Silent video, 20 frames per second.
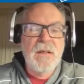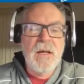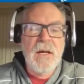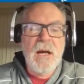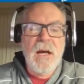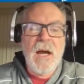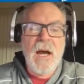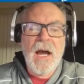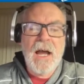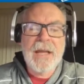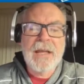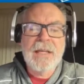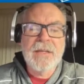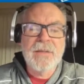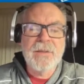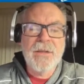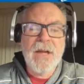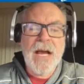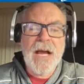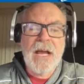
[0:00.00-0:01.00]

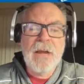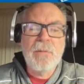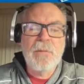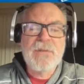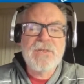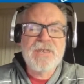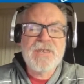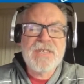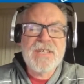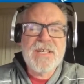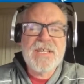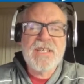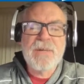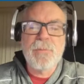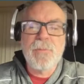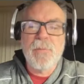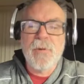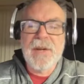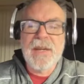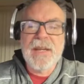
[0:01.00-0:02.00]
I would see
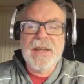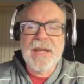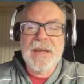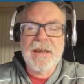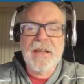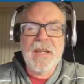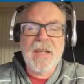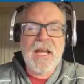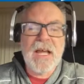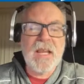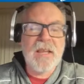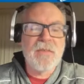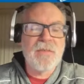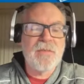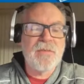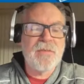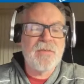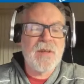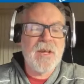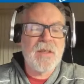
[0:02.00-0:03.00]
them bringing out a lot
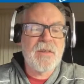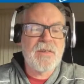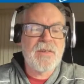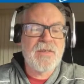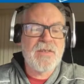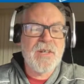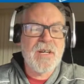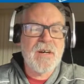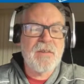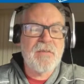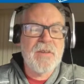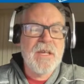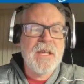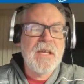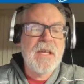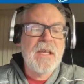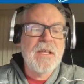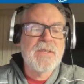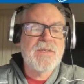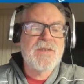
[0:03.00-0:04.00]
of other stuff.
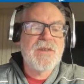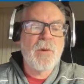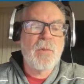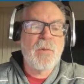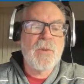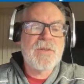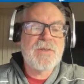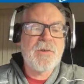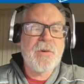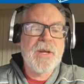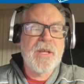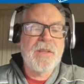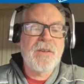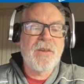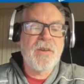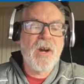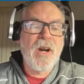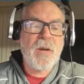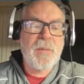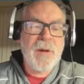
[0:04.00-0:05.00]
So let's go ahead
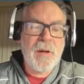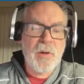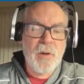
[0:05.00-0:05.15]
and talk about